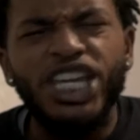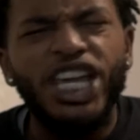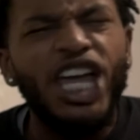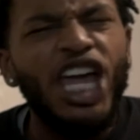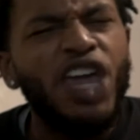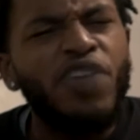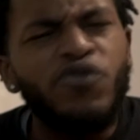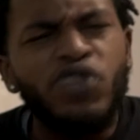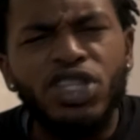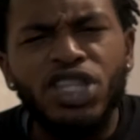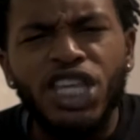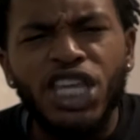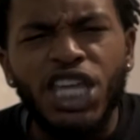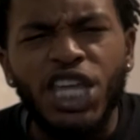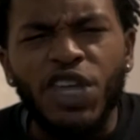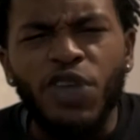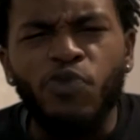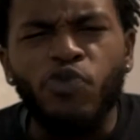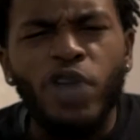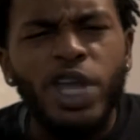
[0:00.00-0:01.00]
everything.
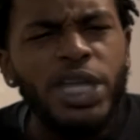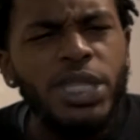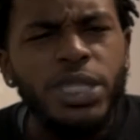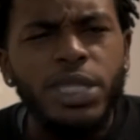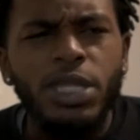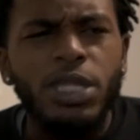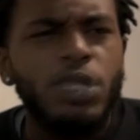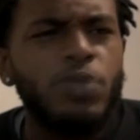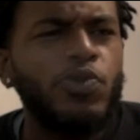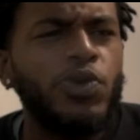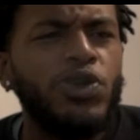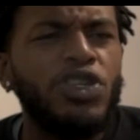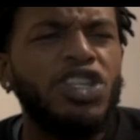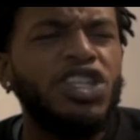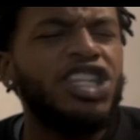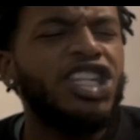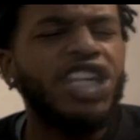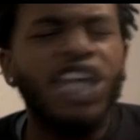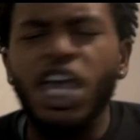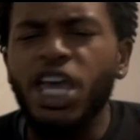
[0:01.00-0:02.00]
Races. We
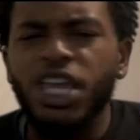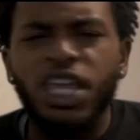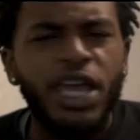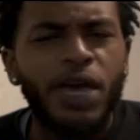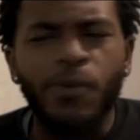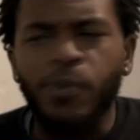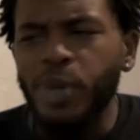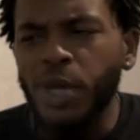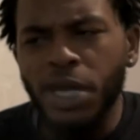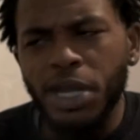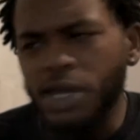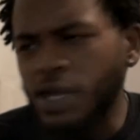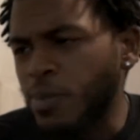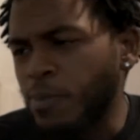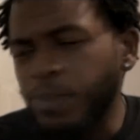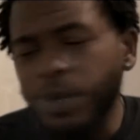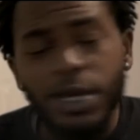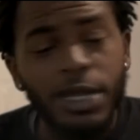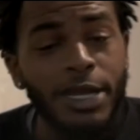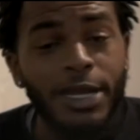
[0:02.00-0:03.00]

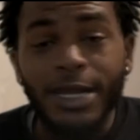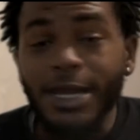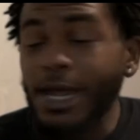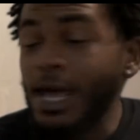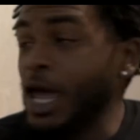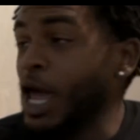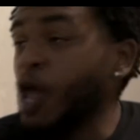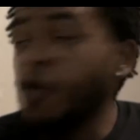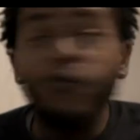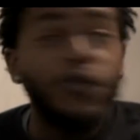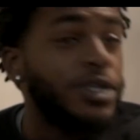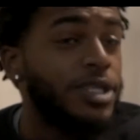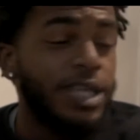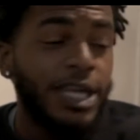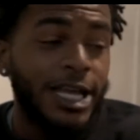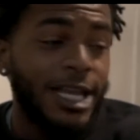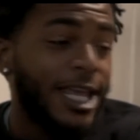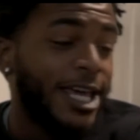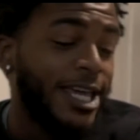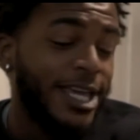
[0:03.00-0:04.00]
competed in everything.
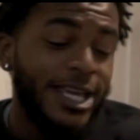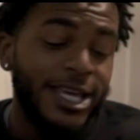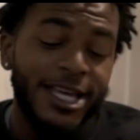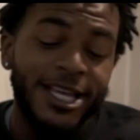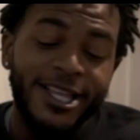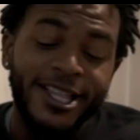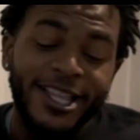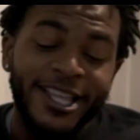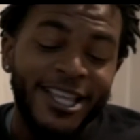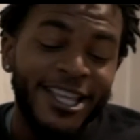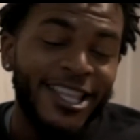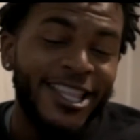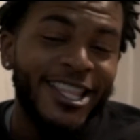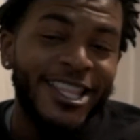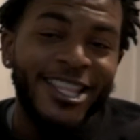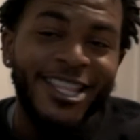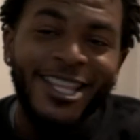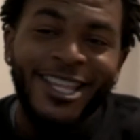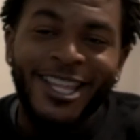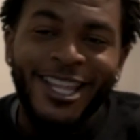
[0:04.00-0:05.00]

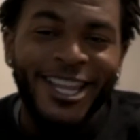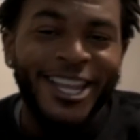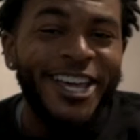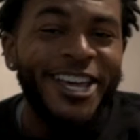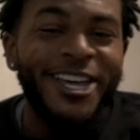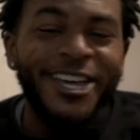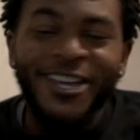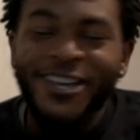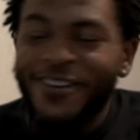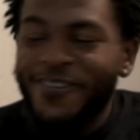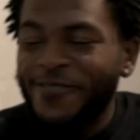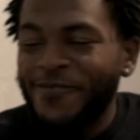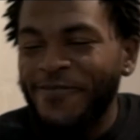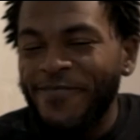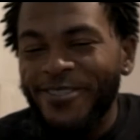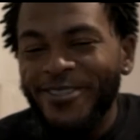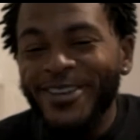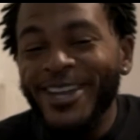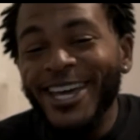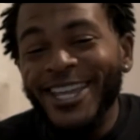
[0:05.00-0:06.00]
Like,
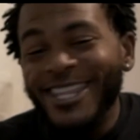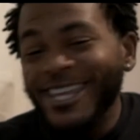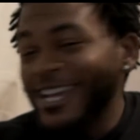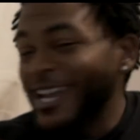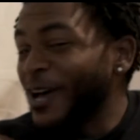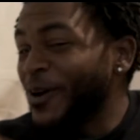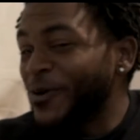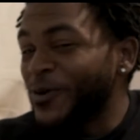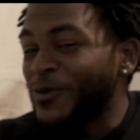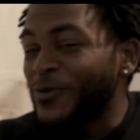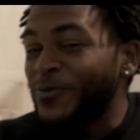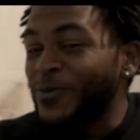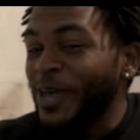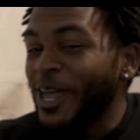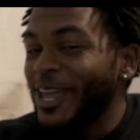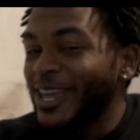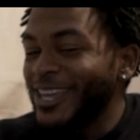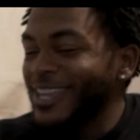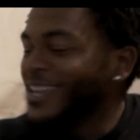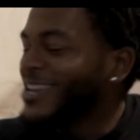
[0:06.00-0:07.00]
and I say that was
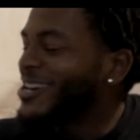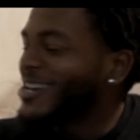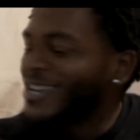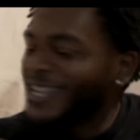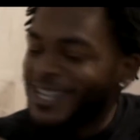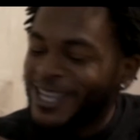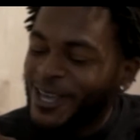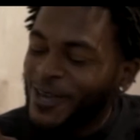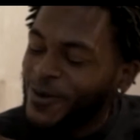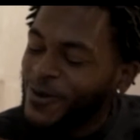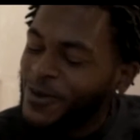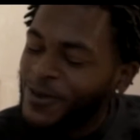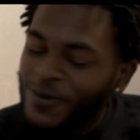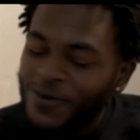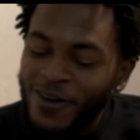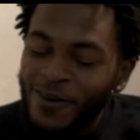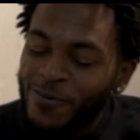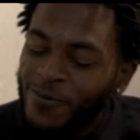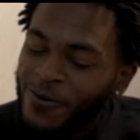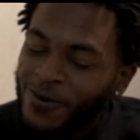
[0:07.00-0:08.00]
vague. You couldn't tell me nothing
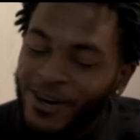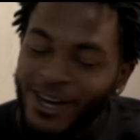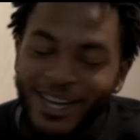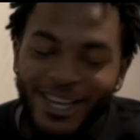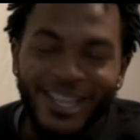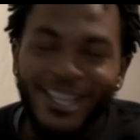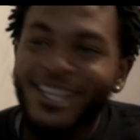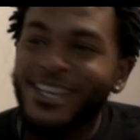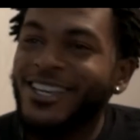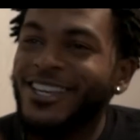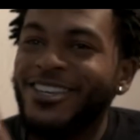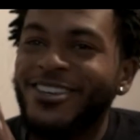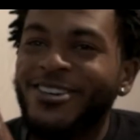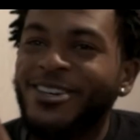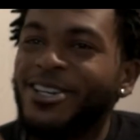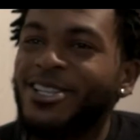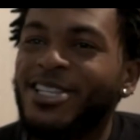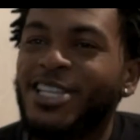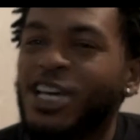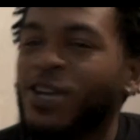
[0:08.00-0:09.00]
about Mariah. Like, you
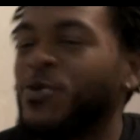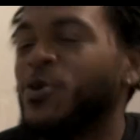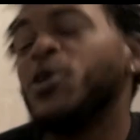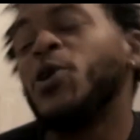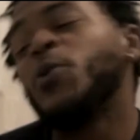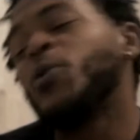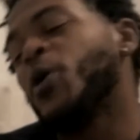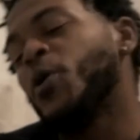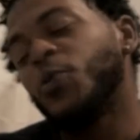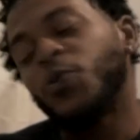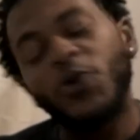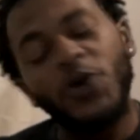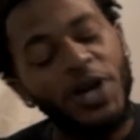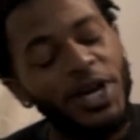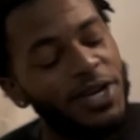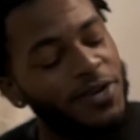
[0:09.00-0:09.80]
couldn't tell me nothing about Mariah.